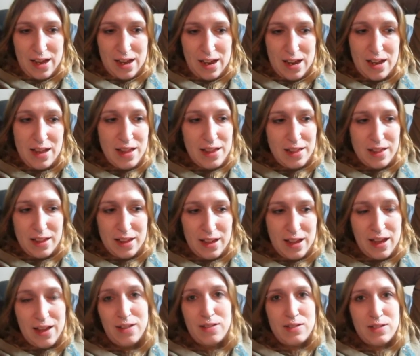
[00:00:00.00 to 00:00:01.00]

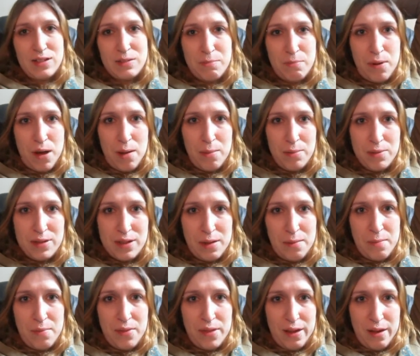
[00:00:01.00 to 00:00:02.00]
anything else pops
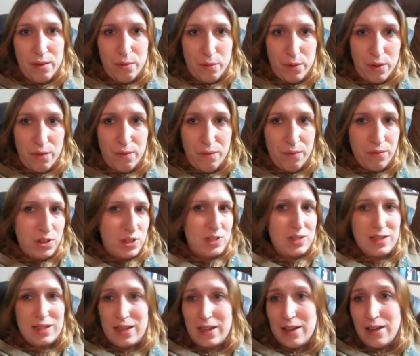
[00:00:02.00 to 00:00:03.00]
up that we've
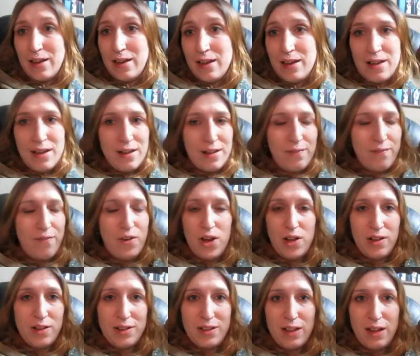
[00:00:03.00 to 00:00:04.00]
just
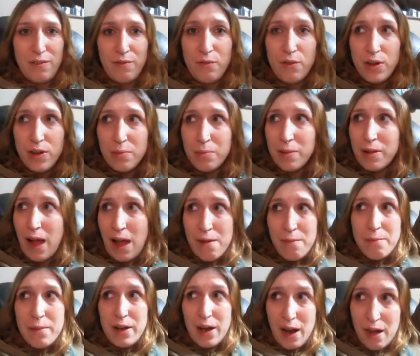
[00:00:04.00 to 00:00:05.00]
fallen in love with. But I
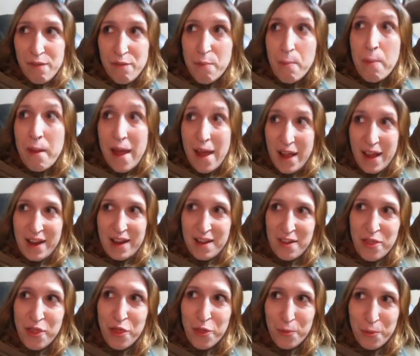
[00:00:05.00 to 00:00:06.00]
mean, I've
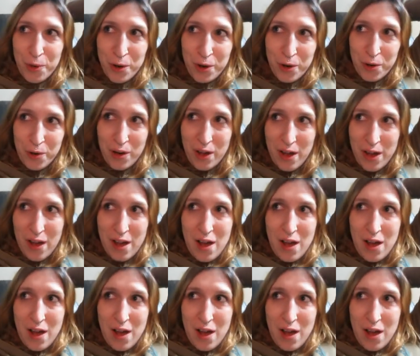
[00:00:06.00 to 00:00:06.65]
been through